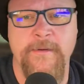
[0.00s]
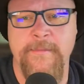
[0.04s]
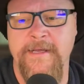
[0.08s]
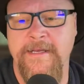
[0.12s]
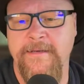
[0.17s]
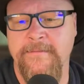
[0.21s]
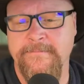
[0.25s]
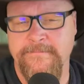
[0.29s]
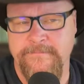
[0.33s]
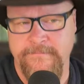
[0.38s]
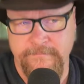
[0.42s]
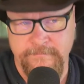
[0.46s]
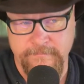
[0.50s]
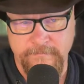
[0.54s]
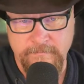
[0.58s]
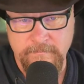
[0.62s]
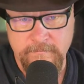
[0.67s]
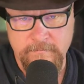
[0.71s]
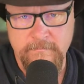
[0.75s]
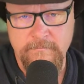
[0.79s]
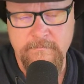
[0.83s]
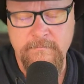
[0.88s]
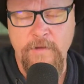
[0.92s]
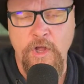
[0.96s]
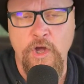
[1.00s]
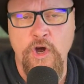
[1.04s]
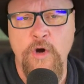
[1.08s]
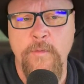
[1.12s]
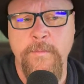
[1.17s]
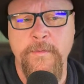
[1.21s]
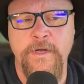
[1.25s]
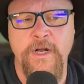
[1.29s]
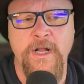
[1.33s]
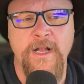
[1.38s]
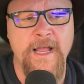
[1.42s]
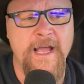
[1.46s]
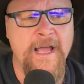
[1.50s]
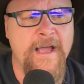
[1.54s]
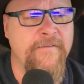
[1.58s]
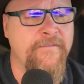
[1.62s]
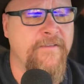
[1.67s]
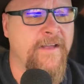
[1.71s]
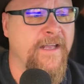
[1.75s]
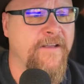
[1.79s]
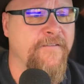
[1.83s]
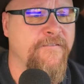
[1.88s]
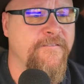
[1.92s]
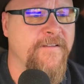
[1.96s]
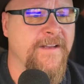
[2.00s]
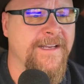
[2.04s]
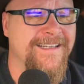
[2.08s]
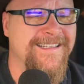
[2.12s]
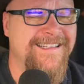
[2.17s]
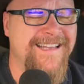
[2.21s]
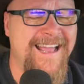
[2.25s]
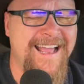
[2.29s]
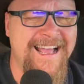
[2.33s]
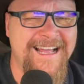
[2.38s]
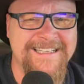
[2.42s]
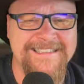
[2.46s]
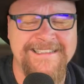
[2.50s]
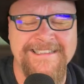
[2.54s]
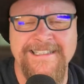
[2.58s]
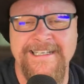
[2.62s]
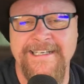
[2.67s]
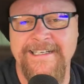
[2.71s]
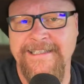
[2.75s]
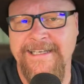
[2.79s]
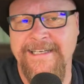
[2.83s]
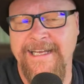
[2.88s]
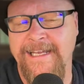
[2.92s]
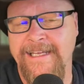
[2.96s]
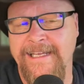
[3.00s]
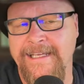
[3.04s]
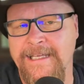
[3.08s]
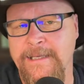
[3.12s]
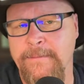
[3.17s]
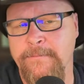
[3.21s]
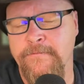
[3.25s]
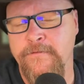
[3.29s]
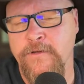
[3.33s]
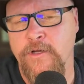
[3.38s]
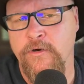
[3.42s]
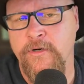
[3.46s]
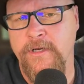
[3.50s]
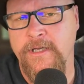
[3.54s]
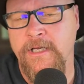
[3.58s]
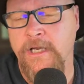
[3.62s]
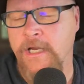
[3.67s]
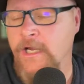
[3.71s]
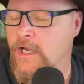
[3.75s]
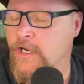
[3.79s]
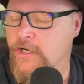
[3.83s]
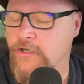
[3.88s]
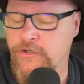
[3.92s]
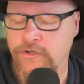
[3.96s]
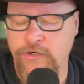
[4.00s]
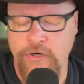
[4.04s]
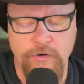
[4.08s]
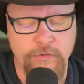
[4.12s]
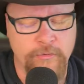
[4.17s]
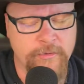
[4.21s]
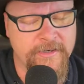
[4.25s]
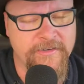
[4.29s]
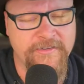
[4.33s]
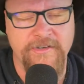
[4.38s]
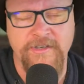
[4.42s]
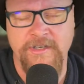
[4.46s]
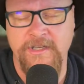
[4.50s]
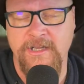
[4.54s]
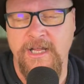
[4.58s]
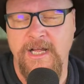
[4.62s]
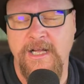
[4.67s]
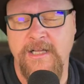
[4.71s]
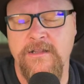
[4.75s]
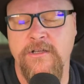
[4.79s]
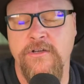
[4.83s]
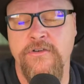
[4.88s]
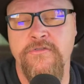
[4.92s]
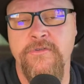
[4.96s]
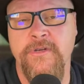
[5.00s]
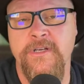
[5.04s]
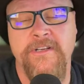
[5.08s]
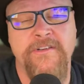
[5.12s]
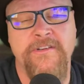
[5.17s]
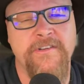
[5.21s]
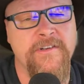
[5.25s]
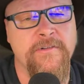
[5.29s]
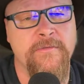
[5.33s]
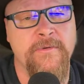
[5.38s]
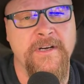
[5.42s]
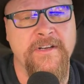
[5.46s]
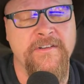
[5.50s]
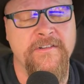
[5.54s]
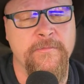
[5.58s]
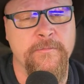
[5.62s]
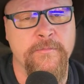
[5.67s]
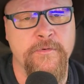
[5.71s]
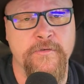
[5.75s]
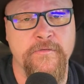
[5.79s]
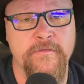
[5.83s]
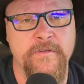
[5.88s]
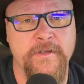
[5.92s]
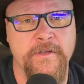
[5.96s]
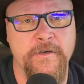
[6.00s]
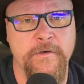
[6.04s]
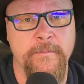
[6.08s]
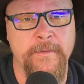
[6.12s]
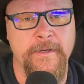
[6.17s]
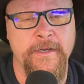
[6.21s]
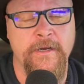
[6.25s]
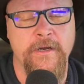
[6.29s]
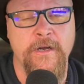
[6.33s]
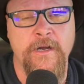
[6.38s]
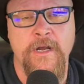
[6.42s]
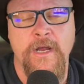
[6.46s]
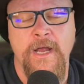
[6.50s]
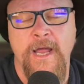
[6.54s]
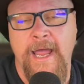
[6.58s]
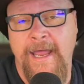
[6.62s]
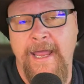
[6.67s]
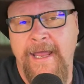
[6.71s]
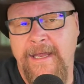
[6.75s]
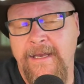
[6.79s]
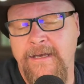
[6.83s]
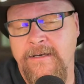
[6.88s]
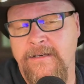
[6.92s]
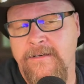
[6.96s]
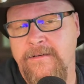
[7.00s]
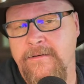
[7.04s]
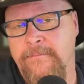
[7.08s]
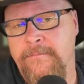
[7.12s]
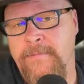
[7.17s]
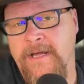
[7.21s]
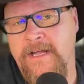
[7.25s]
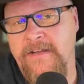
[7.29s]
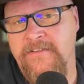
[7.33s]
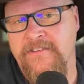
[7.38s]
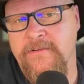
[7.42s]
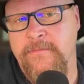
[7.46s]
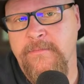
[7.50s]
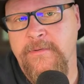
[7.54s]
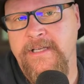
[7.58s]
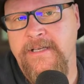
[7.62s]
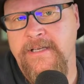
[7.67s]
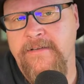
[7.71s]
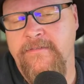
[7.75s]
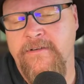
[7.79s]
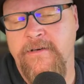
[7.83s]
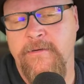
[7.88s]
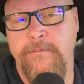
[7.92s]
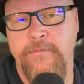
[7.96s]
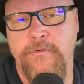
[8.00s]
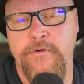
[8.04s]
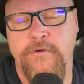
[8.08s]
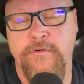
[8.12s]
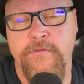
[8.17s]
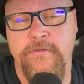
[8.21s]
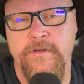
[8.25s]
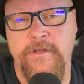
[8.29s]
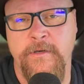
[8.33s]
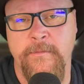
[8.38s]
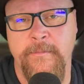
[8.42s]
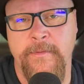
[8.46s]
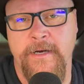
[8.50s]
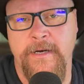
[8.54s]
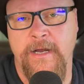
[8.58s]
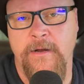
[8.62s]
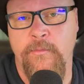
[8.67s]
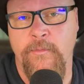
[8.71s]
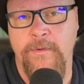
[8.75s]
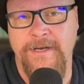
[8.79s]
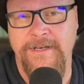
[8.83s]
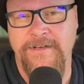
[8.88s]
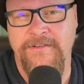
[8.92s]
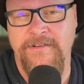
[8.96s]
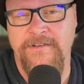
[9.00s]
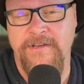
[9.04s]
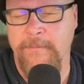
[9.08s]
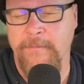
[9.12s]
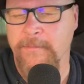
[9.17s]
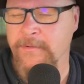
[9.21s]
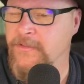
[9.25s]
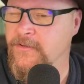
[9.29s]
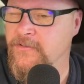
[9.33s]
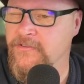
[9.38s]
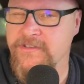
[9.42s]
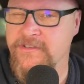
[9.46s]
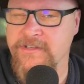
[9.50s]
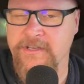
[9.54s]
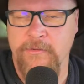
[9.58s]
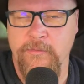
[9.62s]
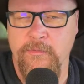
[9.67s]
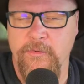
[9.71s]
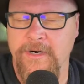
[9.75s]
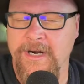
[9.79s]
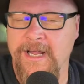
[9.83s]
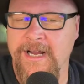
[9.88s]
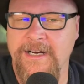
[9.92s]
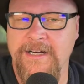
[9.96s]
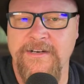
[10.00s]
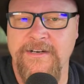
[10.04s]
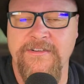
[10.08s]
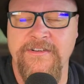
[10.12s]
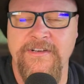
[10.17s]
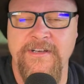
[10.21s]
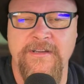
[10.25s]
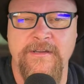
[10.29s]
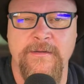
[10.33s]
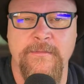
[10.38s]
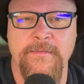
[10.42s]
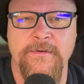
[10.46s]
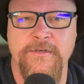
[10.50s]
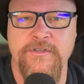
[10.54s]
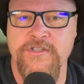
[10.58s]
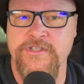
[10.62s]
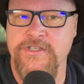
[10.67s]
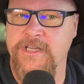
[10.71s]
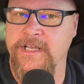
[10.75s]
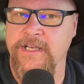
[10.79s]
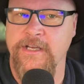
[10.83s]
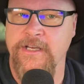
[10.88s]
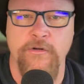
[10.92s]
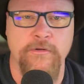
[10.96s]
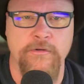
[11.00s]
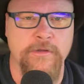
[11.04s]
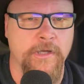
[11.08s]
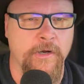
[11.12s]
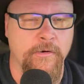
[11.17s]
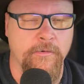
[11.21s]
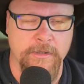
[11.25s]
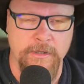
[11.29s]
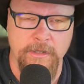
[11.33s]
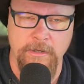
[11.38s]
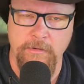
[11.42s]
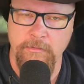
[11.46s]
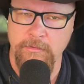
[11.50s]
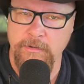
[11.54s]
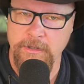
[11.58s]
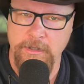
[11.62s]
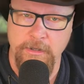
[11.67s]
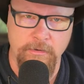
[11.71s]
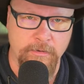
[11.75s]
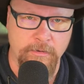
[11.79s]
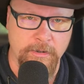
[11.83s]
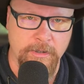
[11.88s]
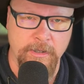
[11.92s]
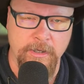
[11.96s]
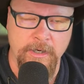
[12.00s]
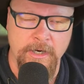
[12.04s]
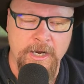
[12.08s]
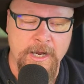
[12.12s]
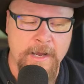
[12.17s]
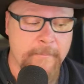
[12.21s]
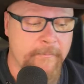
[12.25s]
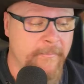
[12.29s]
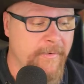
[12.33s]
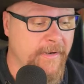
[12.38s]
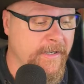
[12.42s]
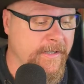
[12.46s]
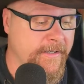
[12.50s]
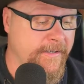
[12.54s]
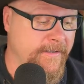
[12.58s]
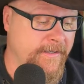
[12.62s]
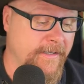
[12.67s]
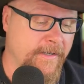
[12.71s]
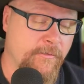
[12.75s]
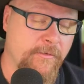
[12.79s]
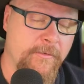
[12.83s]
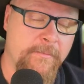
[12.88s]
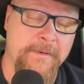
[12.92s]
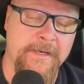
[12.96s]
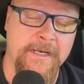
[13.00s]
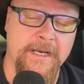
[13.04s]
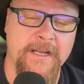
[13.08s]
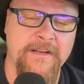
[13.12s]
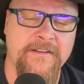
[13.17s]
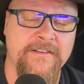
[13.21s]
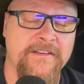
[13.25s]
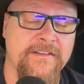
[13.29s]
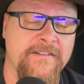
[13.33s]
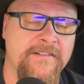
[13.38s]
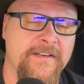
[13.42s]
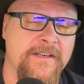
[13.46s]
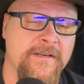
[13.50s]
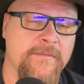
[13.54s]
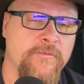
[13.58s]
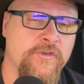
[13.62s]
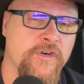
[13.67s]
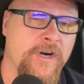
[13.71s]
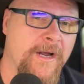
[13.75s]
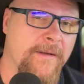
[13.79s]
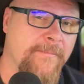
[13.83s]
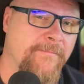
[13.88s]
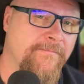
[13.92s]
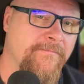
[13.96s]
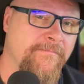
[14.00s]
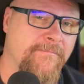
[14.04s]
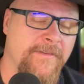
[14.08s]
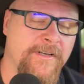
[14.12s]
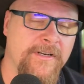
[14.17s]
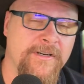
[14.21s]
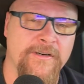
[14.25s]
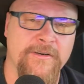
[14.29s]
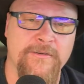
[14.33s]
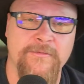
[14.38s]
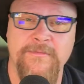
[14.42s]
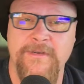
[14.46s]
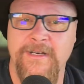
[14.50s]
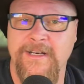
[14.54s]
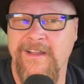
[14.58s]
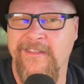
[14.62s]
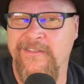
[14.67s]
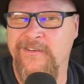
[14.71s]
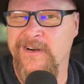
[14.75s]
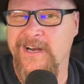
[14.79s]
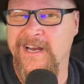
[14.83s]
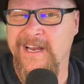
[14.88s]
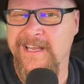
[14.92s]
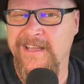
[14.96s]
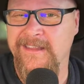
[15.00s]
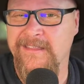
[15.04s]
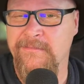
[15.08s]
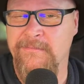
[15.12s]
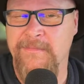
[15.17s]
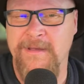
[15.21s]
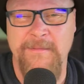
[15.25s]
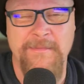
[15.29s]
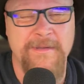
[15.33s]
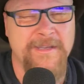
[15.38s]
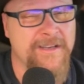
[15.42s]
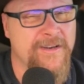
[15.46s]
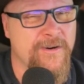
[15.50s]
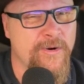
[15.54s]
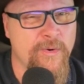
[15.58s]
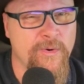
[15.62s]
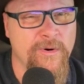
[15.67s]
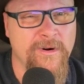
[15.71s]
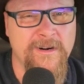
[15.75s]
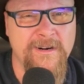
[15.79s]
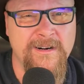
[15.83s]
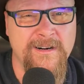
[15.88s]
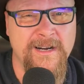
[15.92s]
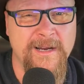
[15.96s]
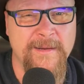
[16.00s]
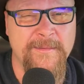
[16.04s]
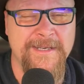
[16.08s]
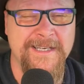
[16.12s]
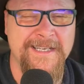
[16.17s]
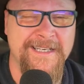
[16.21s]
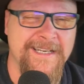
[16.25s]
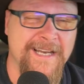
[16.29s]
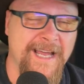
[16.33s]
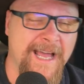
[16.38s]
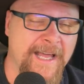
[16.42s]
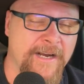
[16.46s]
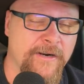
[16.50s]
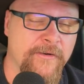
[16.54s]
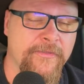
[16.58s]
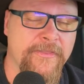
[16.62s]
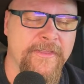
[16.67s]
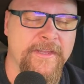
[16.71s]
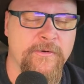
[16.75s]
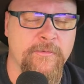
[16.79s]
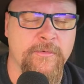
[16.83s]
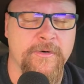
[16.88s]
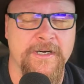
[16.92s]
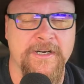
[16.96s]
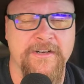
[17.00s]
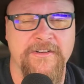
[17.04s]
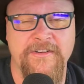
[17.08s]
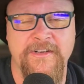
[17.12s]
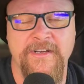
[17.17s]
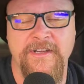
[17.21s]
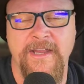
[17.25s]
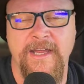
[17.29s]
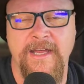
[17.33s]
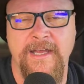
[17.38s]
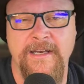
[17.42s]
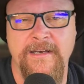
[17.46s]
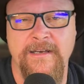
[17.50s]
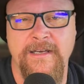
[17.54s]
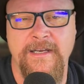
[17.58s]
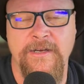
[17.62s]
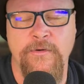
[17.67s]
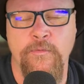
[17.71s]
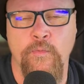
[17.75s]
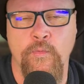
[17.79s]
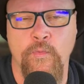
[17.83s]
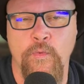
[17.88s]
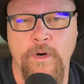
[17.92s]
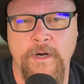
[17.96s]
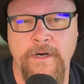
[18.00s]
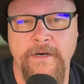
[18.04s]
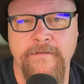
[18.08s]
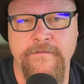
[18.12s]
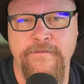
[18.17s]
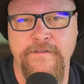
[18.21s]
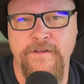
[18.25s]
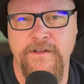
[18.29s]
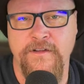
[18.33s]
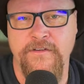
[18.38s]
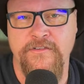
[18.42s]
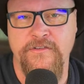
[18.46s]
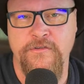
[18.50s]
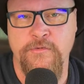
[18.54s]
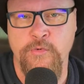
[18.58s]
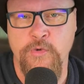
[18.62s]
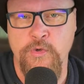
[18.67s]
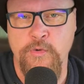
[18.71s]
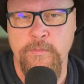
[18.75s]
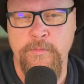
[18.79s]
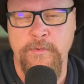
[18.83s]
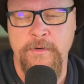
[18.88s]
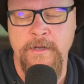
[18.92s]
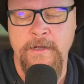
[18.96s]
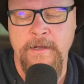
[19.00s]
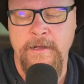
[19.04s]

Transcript: me. Hope you all have a fantastic day. Keep floating. No reason to lock loans. We could see rates improve a little bit and possibly even improve a little bit on Wednesday. But we're not going to see them just like go lower, lower, lower. But it would be nice to see them drop, another eighth, maybe a quarter. I mean, I don't think we're going to see that in one fell swoop.